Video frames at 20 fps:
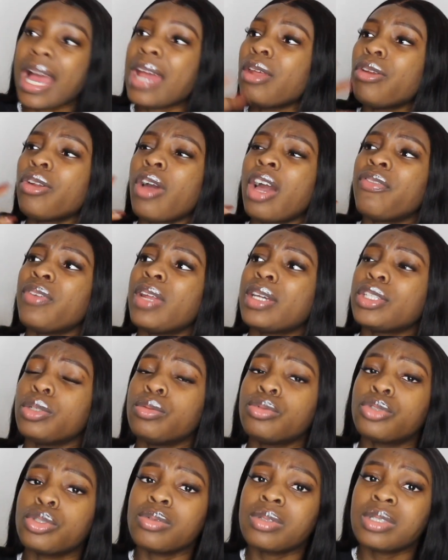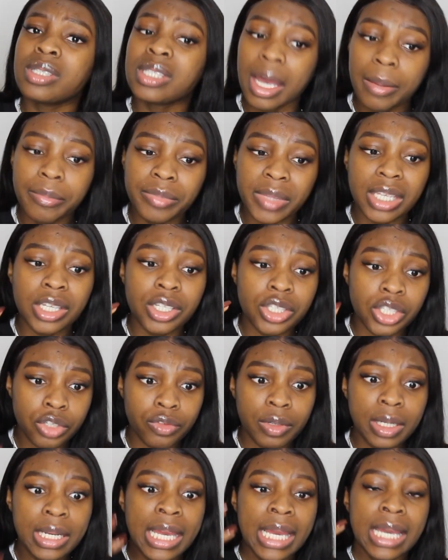I don't know. I feel like you'll do something,
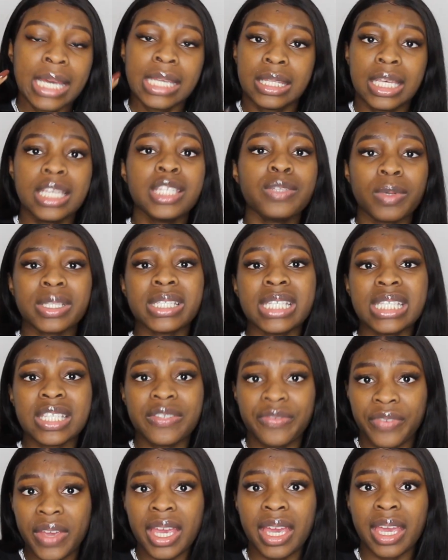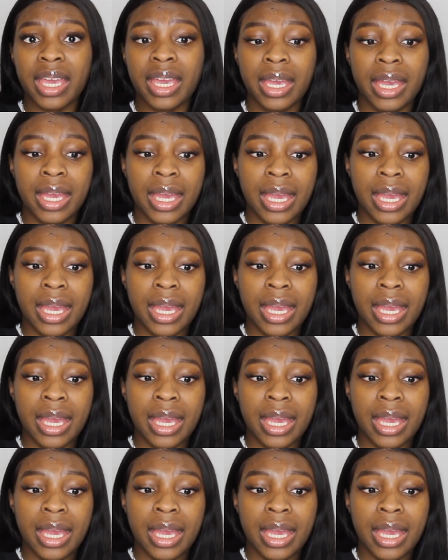considering this was his fear,